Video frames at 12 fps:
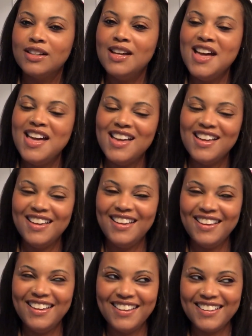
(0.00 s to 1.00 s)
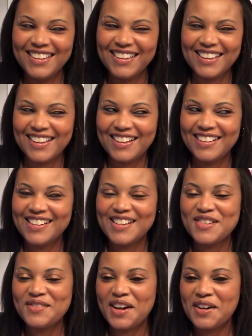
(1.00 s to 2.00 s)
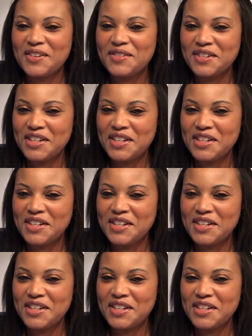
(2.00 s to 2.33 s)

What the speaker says: Like, I don't know about